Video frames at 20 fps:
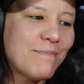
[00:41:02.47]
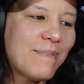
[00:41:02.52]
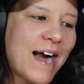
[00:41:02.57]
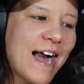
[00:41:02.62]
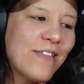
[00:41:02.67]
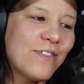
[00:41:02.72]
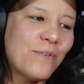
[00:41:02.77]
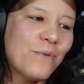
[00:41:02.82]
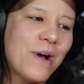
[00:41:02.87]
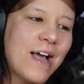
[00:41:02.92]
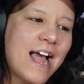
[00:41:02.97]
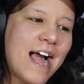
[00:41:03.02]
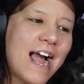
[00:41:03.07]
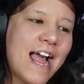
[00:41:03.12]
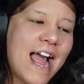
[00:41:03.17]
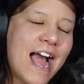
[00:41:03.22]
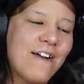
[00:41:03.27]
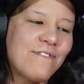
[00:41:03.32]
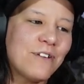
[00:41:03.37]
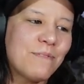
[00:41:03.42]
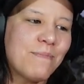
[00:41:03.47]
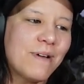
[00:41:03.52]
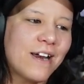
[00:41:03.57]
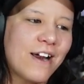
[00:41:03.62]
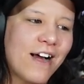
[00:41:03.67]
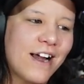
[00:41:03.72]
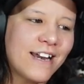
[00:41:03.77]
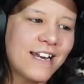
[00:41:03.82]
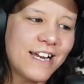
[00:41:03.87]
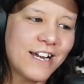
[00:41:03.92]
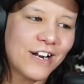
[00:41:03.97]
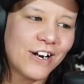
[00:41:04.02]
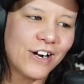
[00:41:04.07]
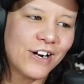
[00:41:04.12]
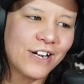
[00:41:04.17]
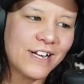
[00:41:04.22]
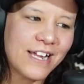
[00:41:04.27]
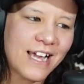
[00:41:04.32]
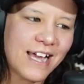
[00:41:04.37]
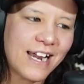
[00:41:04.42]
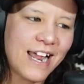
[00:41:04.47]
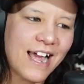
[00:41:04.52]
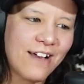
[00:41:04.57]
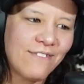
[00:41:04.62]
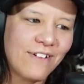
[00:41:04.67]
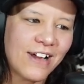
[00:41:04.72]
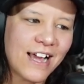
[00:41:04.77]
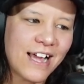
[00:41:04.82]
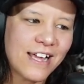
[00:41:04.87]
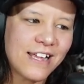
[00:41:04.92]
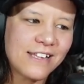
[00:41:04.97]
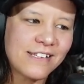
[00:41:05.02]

by the way, I haven't been on here yet, have I?